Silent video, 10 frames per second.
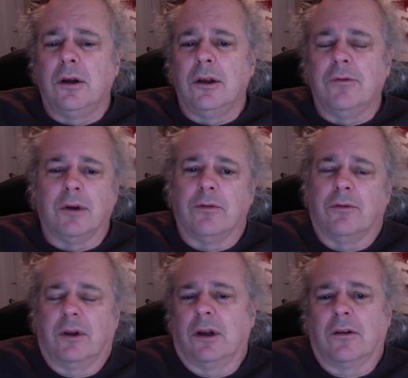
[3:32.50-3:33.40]
even if
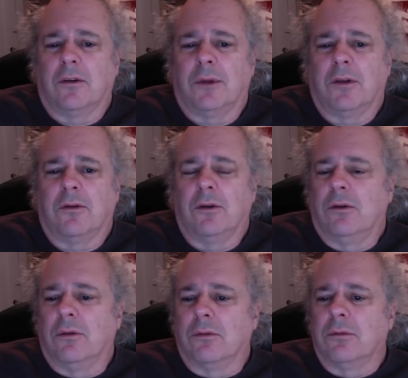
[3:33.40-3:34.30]
the next semester you
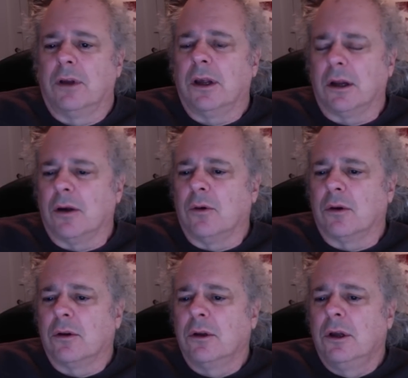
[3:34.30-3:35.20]
don't take any
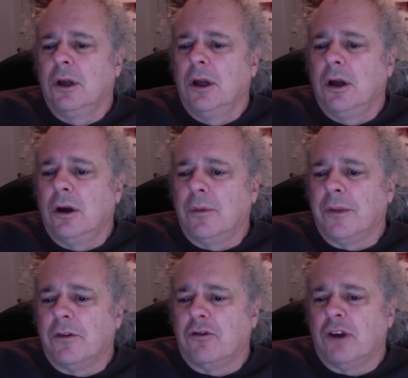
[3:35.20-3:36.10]
course.
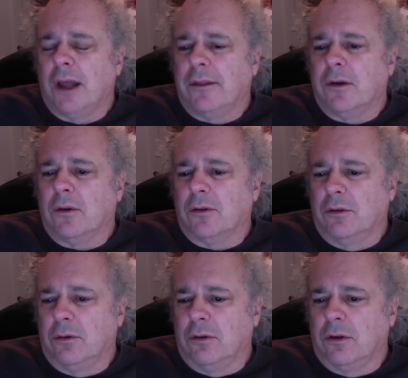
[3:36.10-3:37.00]
There's a chat that all
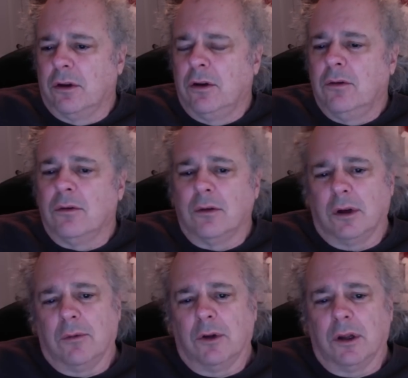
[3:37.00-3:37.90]
students can use.
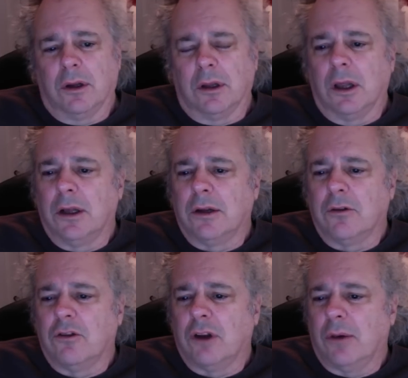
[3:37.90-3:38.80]
Anybody online can
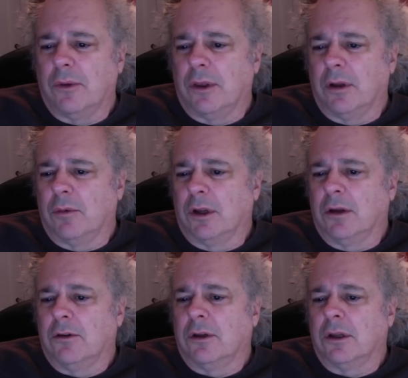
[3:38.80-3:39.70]
chat with anybody
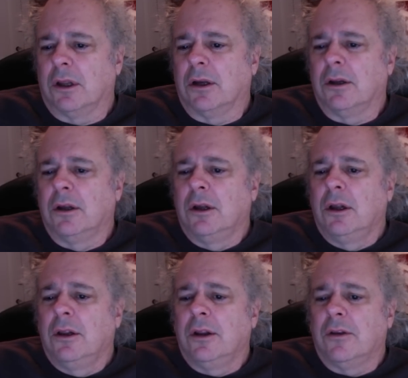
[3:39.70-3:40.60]
else online.
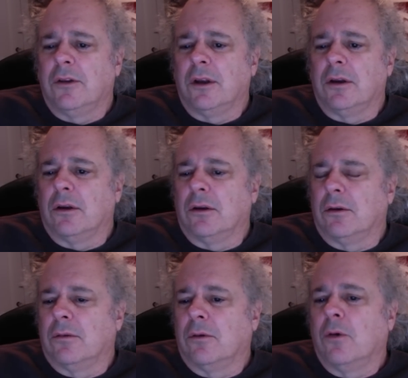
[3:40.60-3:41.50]
There's a
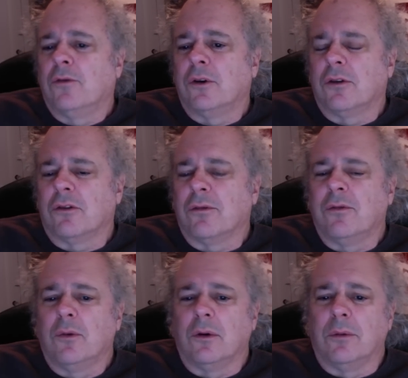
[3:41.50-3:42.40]
overarching
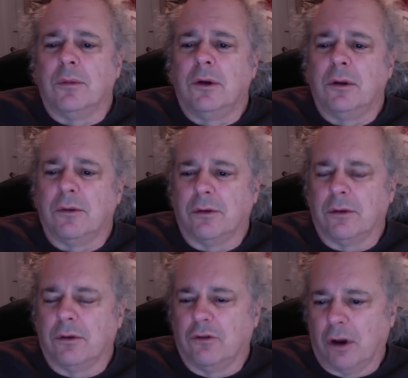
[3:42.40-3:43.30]
forum. This is
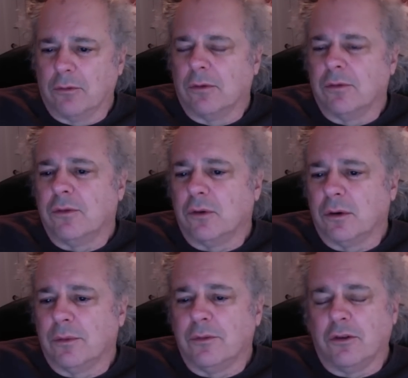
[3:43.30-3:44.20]
a general
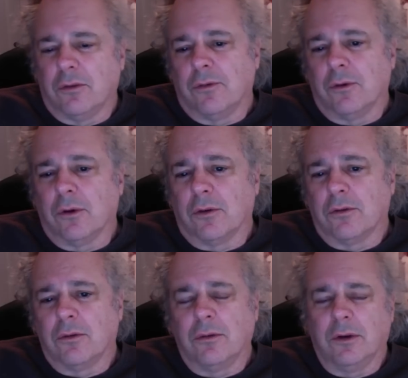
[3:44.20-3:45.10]
forum just for all
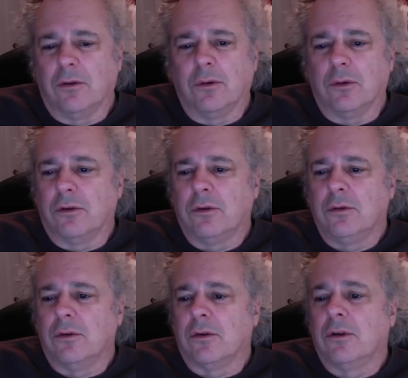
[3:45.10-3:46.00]
ZSchool
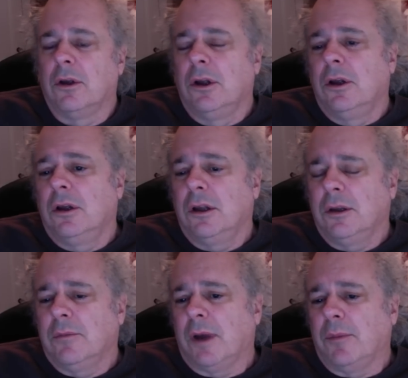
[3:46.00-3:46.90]
students.
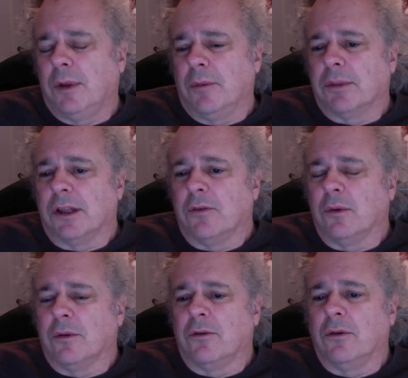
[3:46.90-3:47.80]
It might be a place
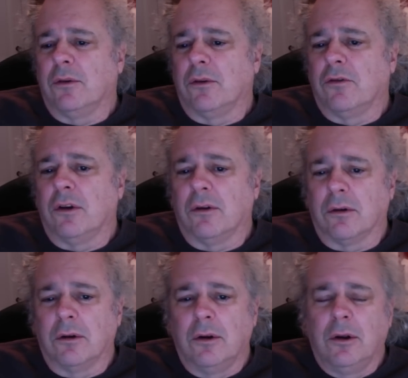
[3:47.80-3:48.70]
where students
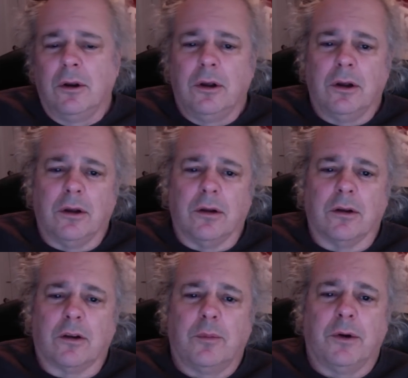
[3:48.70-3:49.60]
share
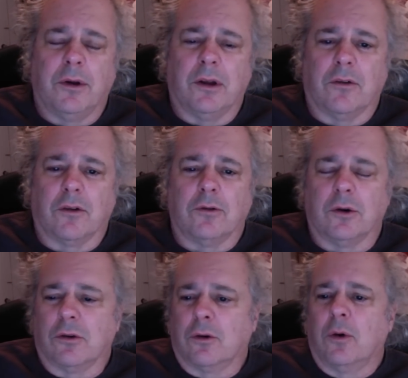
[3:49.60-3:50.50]
experience
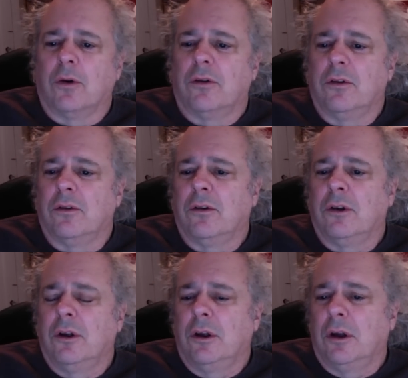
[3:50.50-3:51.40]
across courses,
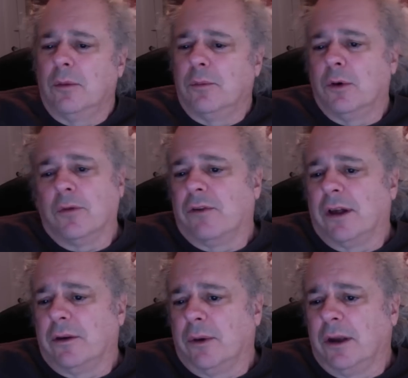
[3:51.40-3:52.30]
put
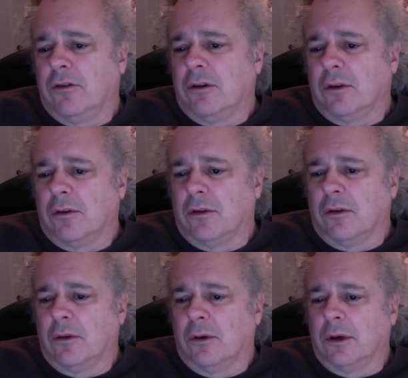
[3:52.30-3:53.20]
evaluations, and
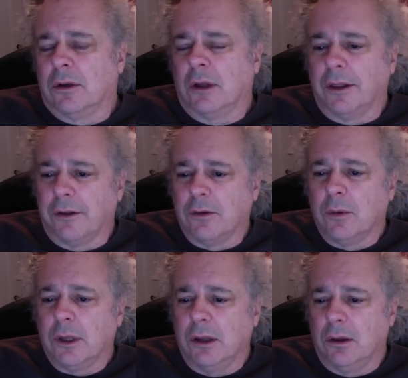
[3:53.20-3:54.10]
so on. And there's a
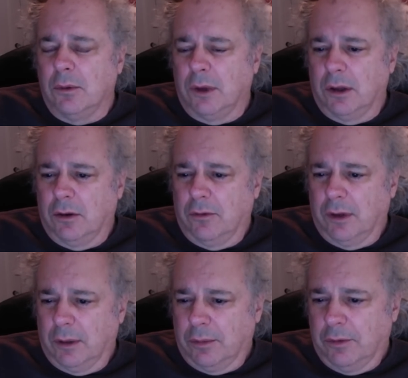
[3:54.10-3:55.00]
wiki that we can
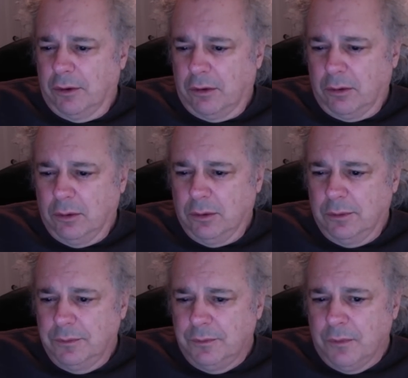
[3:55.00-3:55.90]
develop for the school.
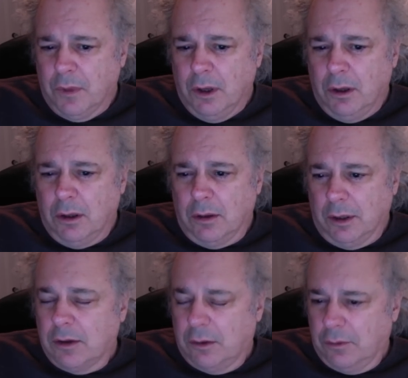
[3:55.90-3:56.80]

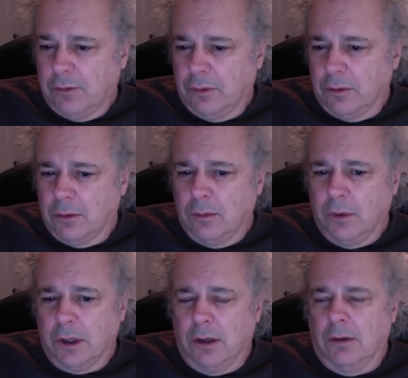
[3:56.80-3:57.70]
That's a full
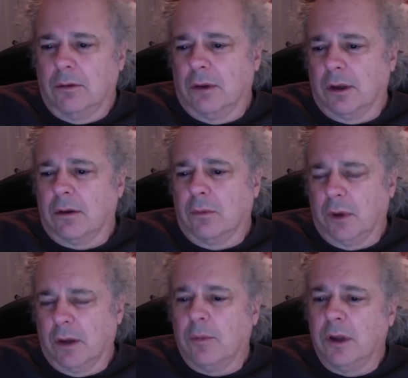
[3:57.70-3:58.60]
wiki, like
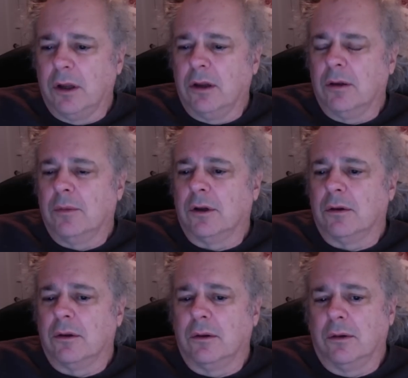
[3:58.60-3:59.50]
Wikipedia, but
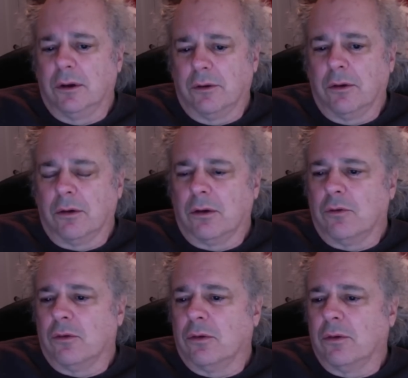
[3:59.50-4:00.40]
under the
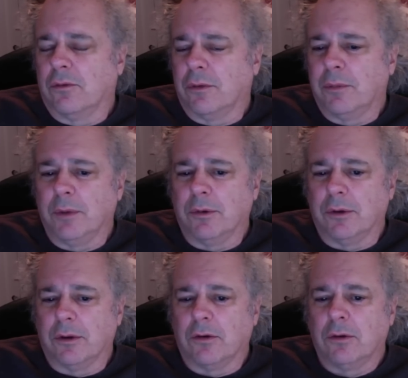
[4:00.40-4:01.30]
control of the people
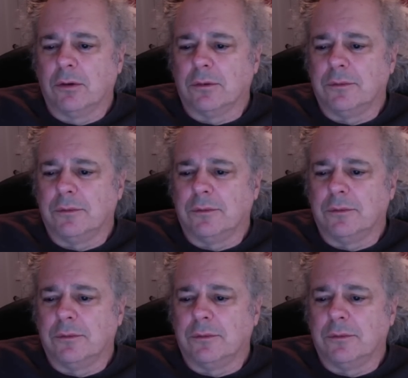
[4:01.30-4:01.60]
in the school.